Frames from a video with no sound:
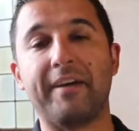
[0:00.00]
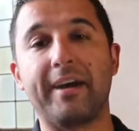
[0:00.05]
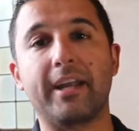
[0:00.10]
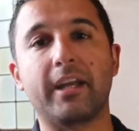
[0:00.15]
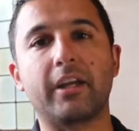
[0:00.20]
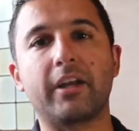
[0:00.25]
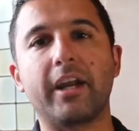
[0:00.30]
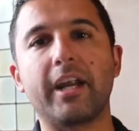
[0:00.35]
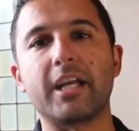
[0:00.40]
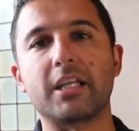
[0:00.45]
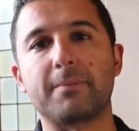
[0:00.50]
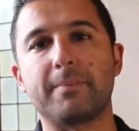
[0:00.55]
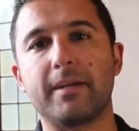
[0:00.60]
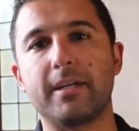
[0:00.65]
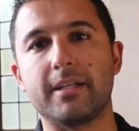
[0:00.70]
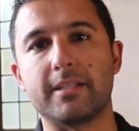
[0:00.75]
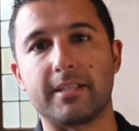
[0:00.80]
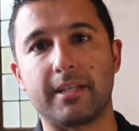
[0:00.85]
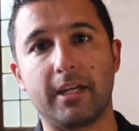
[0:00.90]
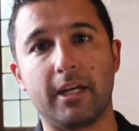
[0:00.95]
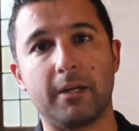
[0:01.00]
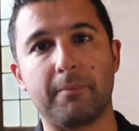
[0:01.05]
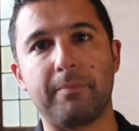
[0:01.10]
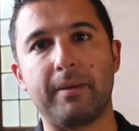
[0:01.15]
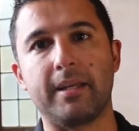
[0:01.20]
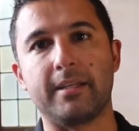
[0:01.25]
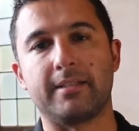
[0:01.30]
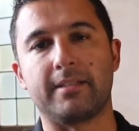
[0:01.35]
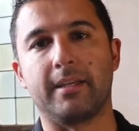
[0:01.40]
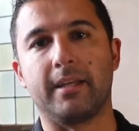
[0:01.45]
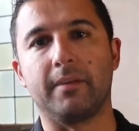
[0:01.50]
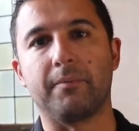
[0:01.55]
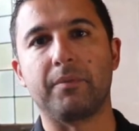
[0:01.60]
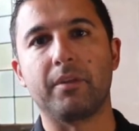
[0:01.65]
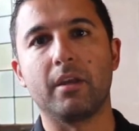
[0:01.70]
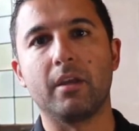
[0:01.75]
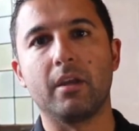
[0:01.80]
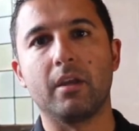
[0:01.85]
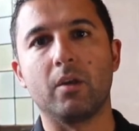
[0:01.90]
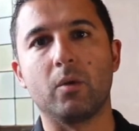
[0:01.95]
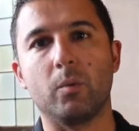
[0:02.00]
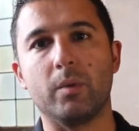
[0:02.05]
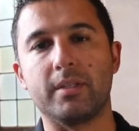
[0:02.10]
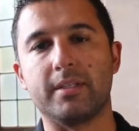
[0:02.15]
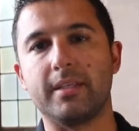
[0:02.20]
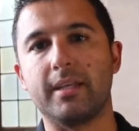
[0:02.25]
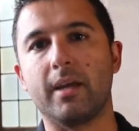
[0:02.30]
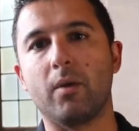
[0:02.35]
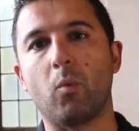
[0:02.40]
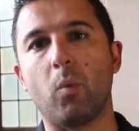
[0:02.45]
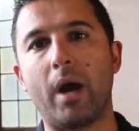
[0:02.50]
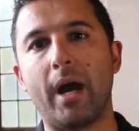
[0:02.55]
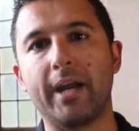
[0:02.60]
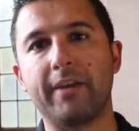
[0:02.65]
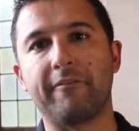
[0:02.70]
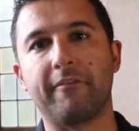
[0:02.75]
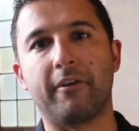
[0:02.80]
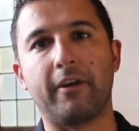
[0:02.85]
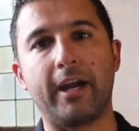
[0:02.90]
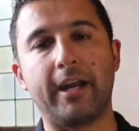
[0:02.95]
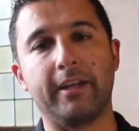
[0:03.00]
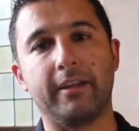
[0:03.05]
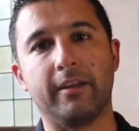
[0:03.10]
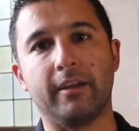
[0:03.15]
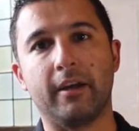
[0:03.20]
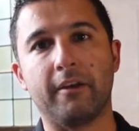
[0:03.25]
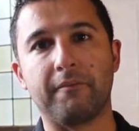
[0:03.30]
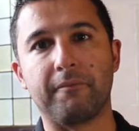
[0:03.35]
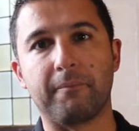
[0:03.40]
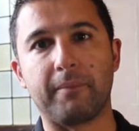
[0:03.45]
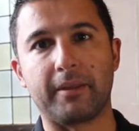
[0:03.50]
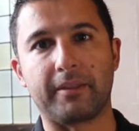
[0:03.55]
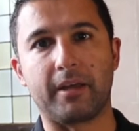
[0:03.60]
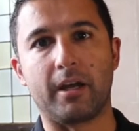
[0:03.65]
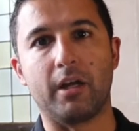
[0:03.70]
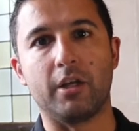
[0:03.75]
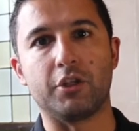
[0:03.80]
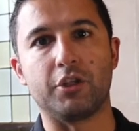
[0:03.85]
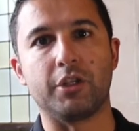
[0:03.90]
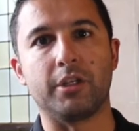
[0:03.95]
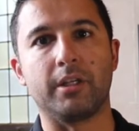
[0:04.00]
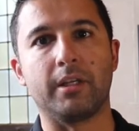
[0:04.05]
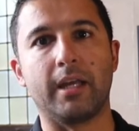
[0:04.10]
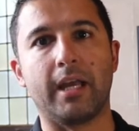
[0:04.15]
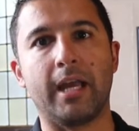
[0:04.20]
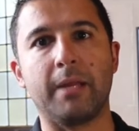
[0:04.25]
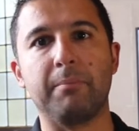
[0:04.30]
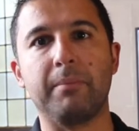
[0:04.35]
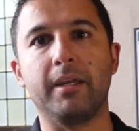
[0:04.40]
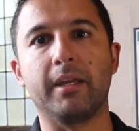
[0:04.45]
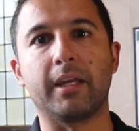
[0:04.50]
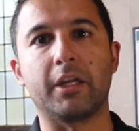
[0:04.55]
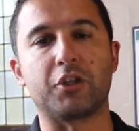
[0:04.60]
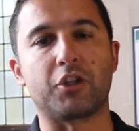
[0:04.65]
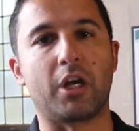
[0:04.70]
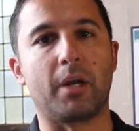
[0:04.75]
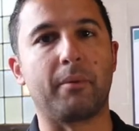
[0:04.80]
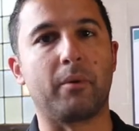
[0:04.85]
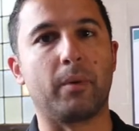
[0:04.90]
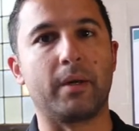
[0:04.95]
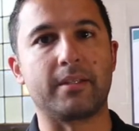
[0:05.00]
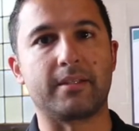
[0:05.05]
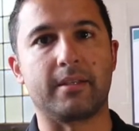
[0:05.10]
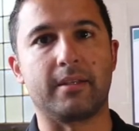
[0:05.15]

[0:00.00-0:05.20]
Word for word: had a good experience here at Baystate. We see a wide variety of pathology, and being a Trauma One